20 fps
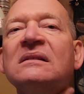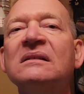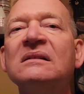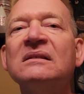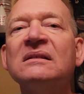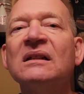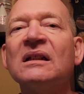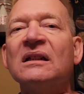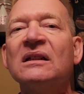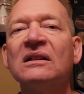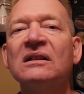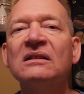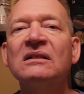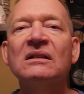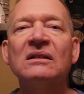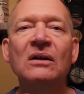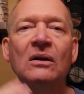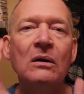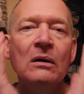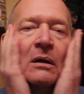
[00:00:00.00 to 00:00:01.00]
Not
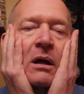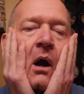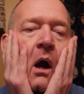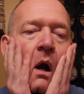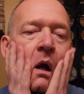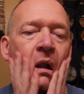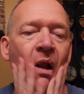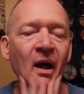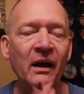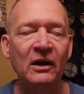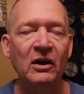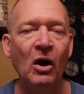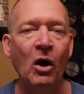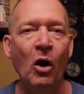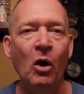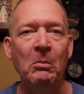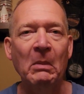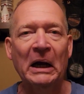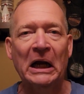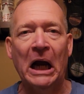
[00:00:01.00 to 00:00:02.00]
like, oh
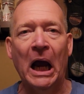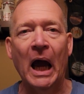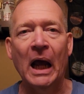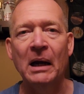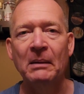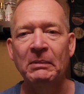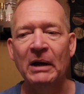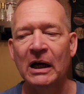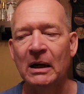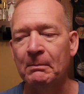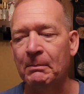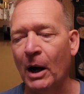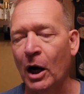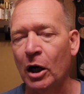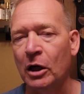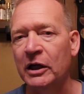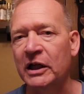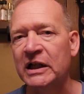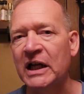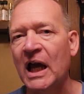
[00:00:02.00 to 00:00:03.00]
my god, I'm gonna
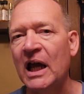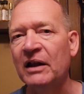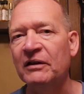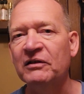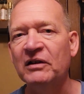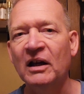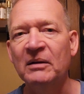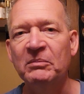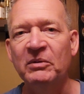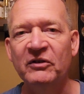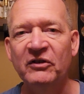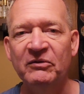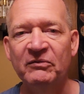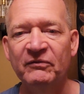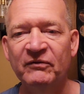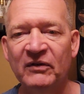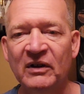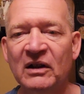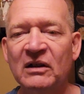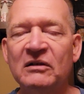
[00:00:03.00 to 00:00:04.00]
burn to death type of
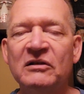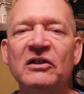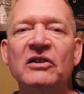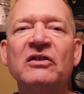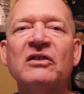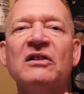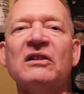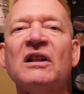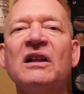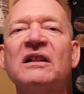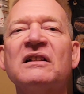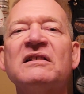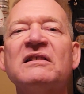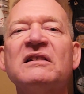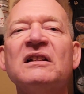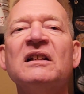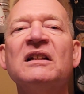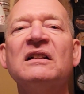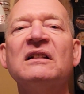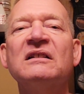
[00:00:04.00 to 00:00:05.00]
feel. Just like
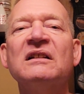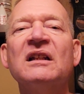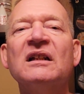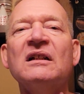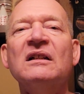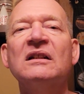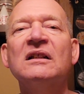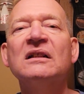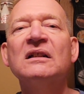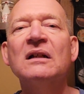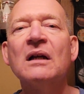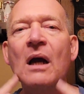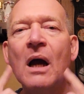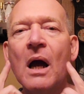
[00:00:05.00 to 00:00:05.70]
tingly.